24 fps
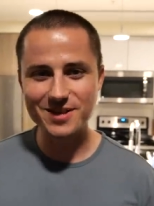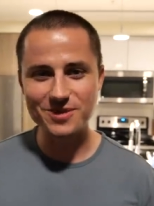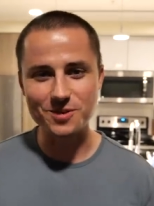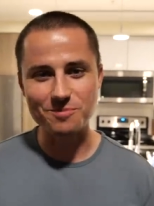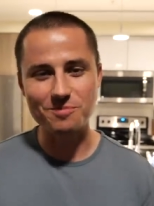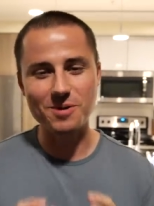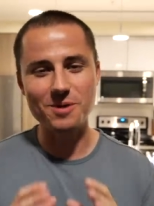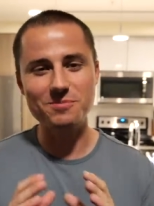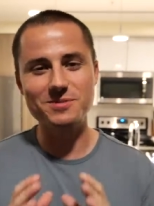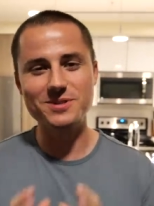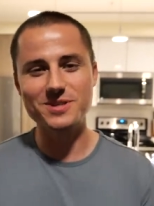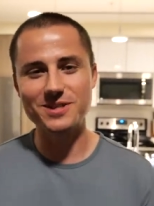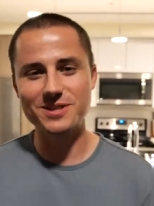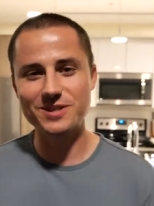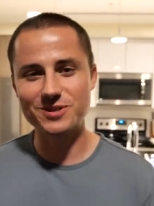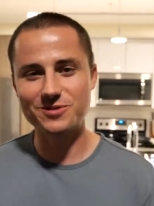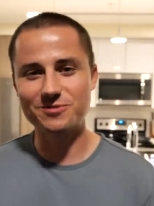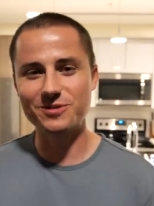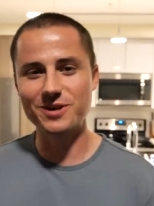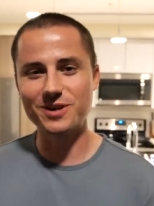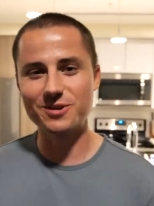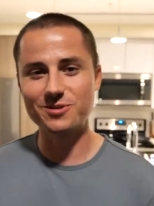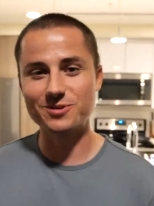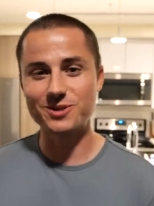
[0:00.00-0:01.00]
The purpose of this
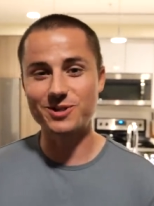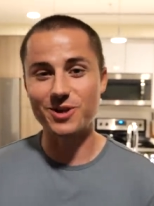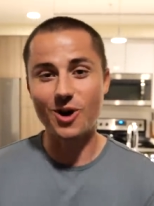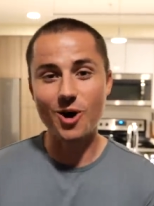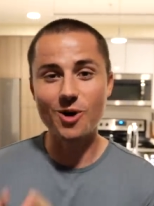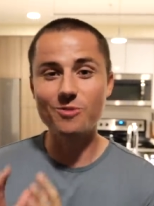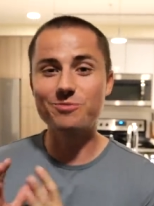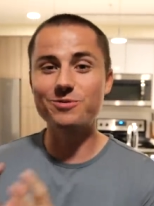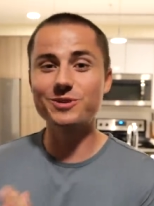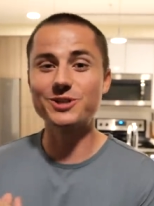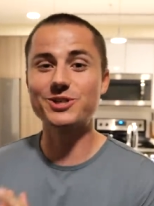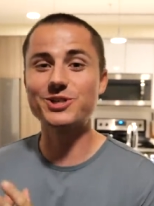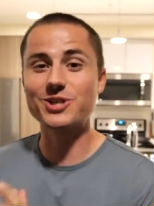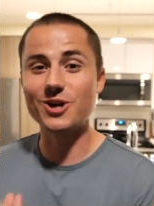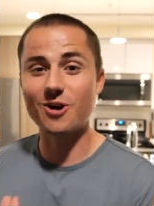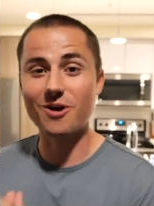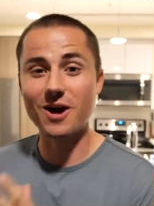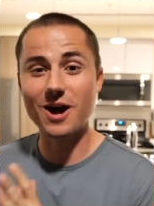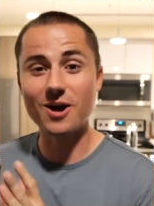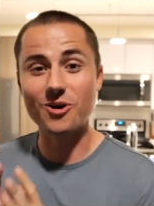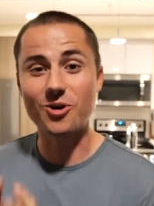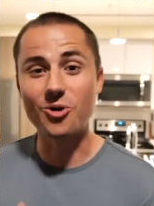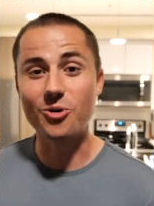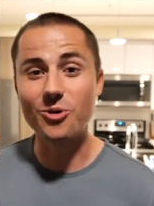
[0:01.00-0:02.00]
video was to hopefully show
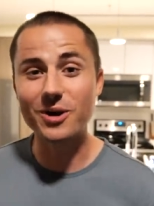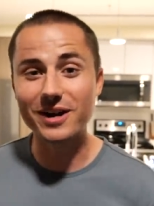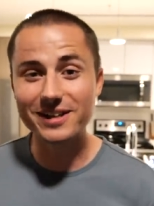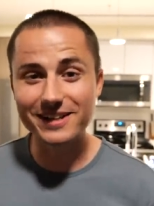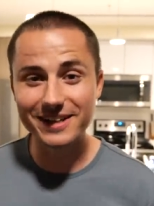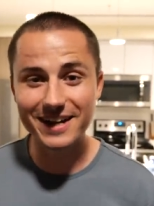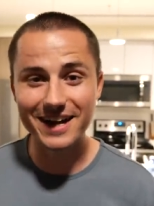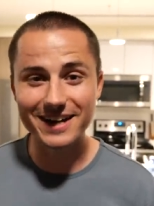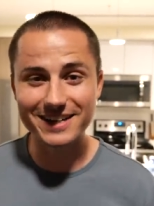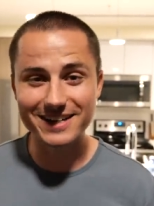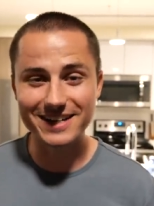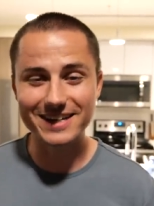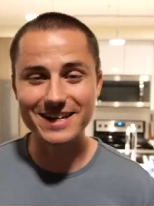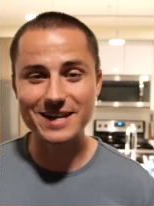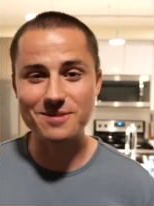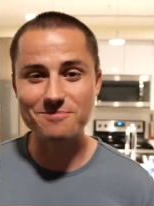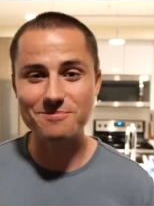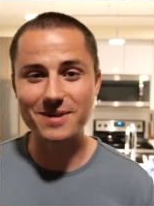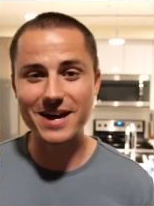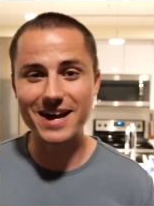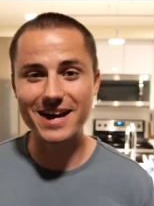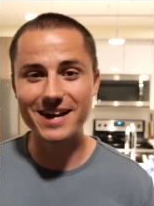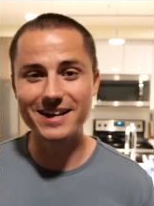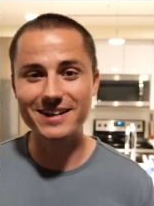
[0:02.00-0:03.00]
how quickly I could get
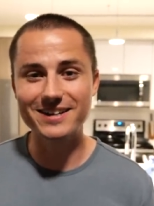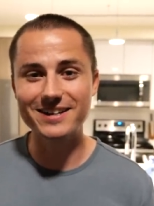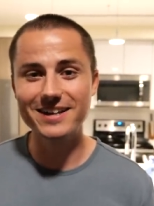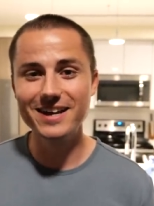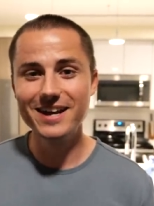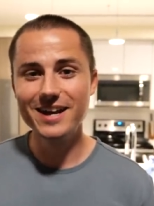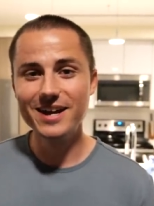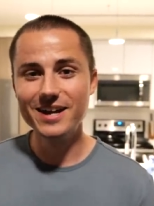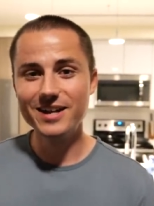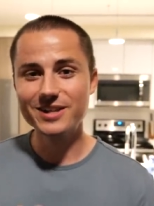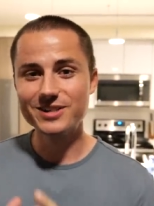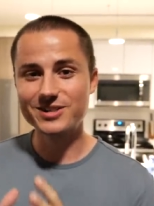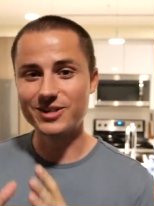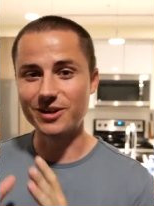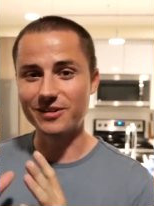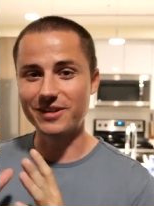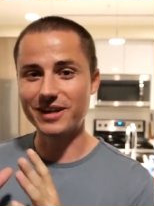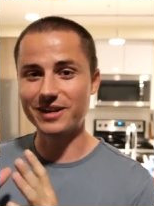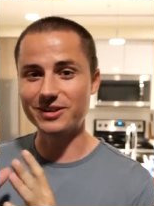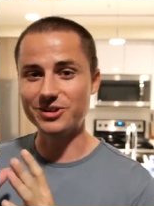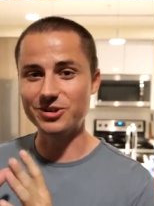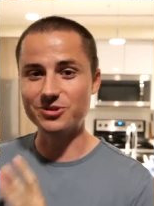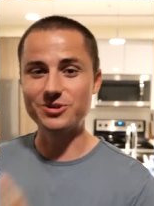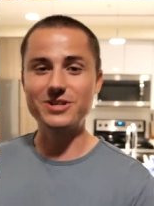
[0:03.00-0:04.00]
banned so
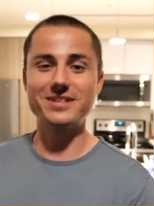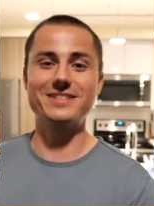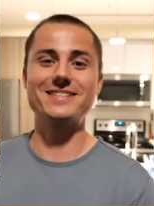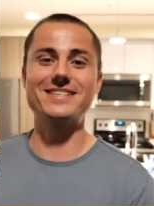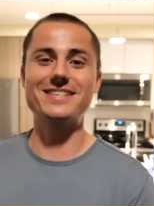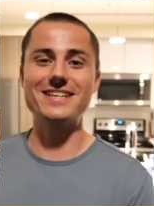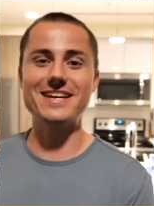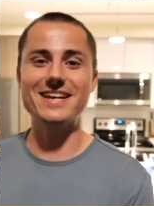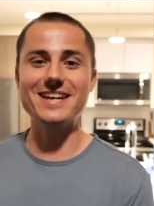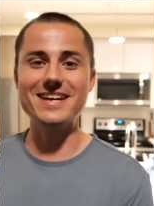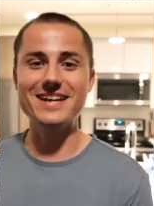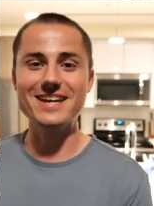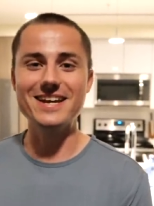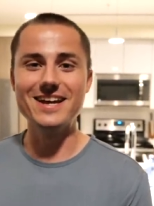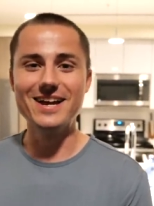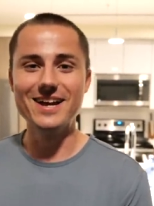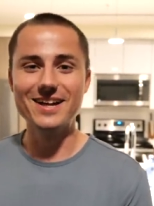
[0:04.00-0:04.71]
that you could see,